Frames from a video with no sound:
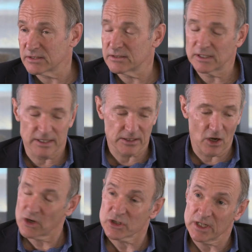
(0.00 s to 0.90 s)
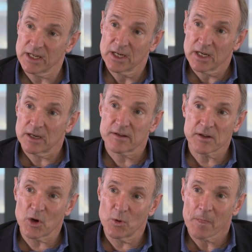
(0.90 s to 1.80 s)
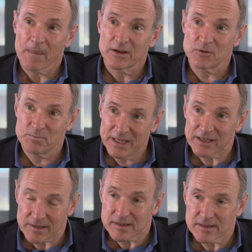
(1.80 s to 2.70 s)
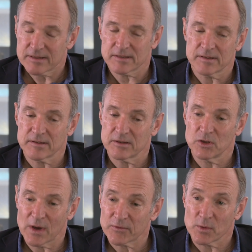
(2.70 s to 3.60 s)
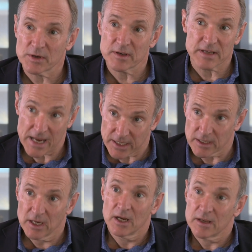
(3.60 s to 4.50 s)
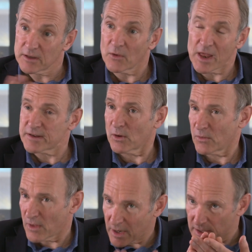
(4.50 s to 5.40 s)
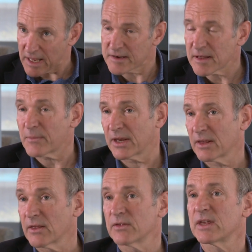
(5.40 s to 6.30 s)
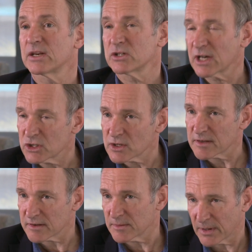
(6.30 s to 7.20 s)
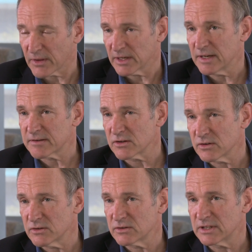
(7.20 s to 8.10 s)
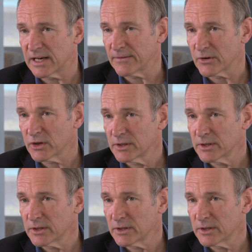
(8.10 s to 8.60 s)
the technology, and so to be a citizen, you have to understand it. Yeah. So that's something that the education system, I think, needs to deliver.